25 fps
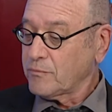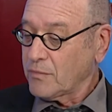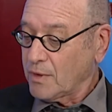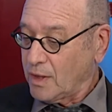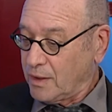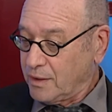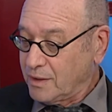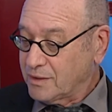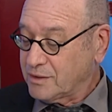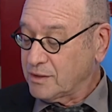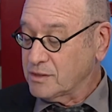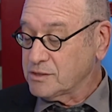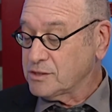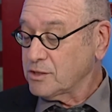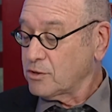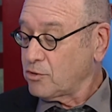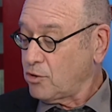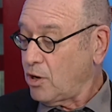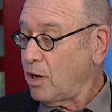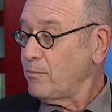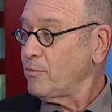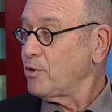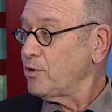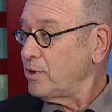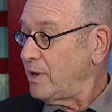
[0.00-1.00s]
it is a
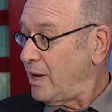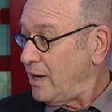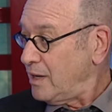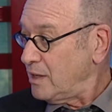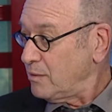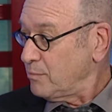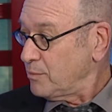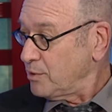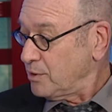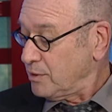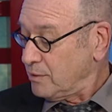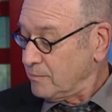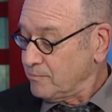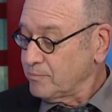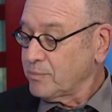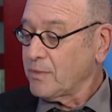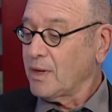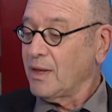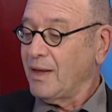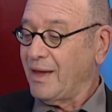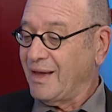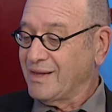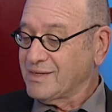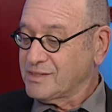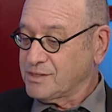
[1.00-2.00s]
common enemy.
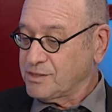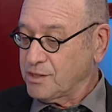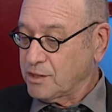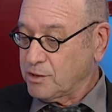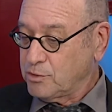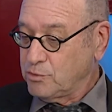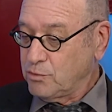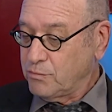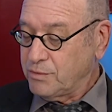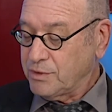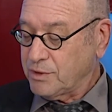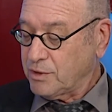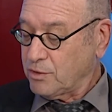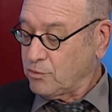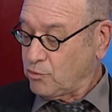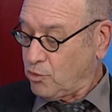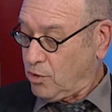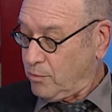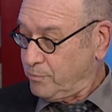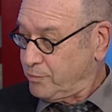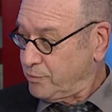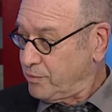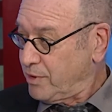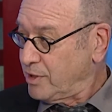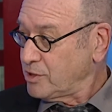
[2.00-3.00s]
And security
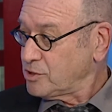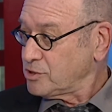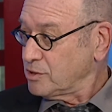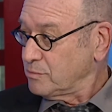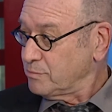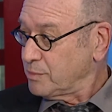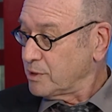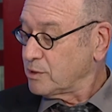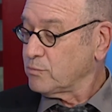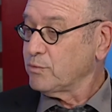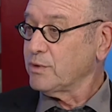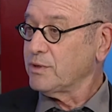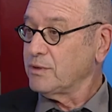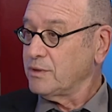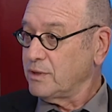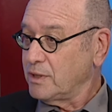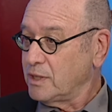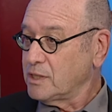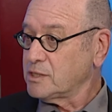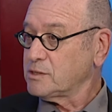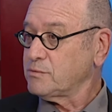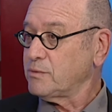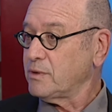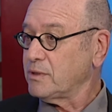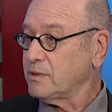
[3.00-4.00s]
cooperation between
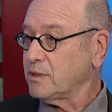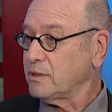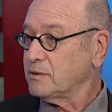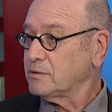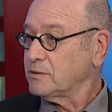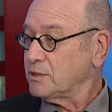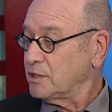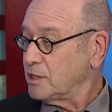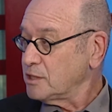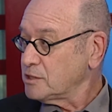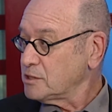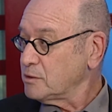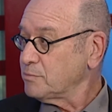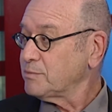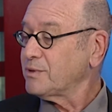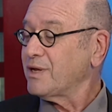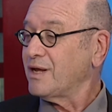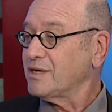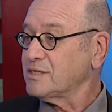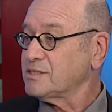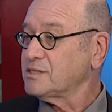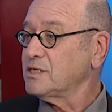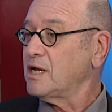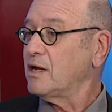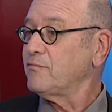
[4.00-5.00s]
Israel and Egypt
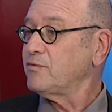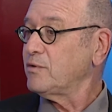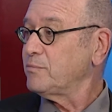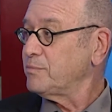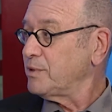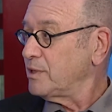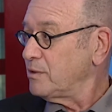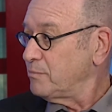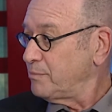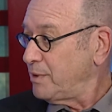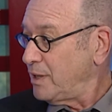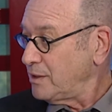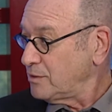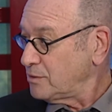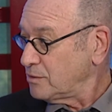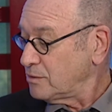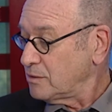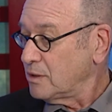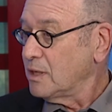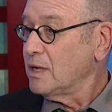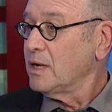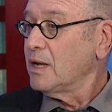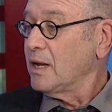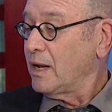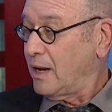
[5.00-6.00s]
has never been better.
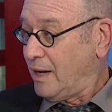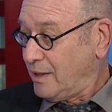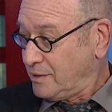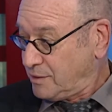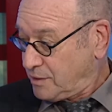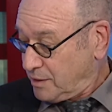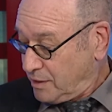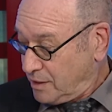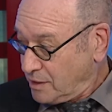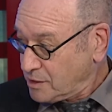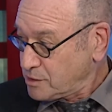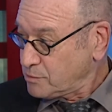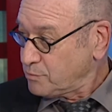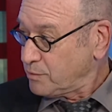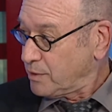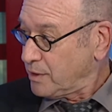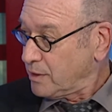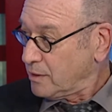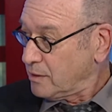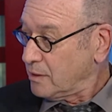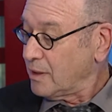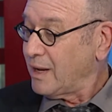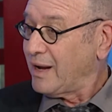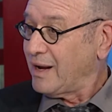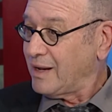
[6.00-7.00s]
And
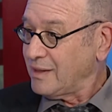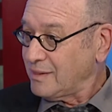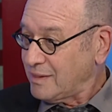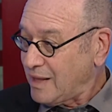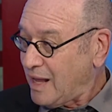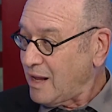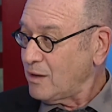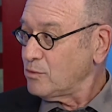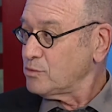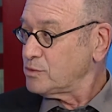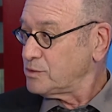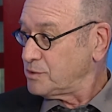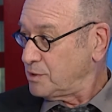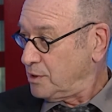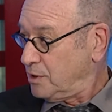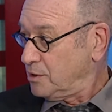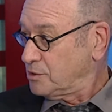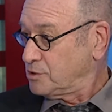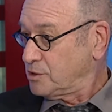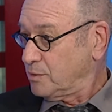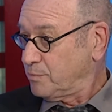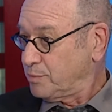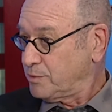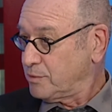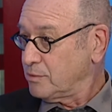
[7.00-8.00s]
Israel allows
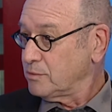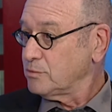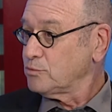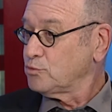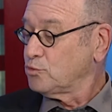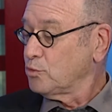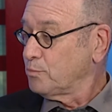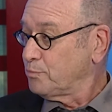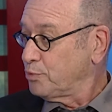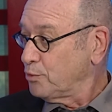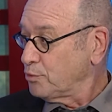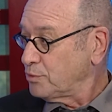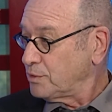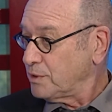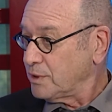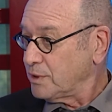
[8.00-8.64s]
Egypt to put